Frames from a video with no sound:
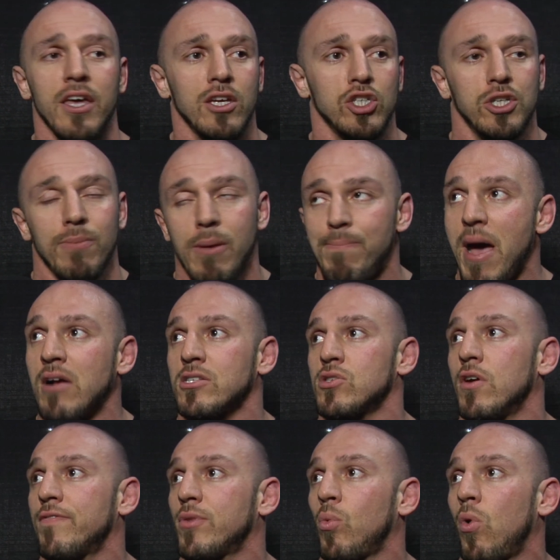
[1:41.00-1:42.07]
You should be
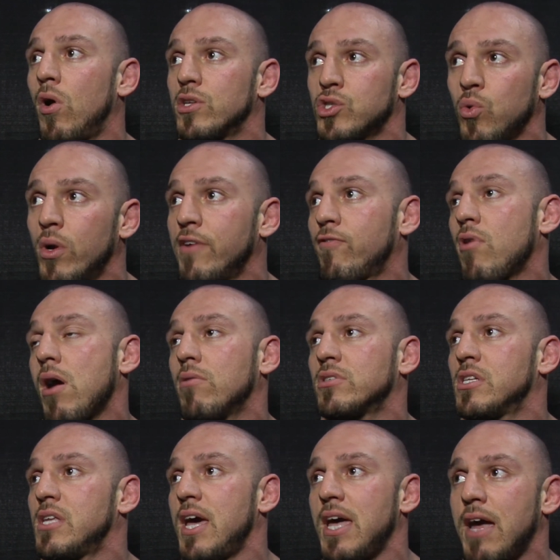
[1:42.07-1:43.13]
bouncing off the walls 24 hours
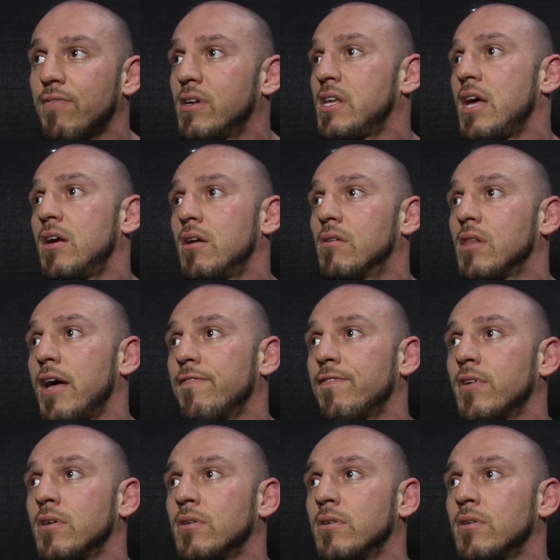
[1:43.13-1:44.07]
a day, every day of your life.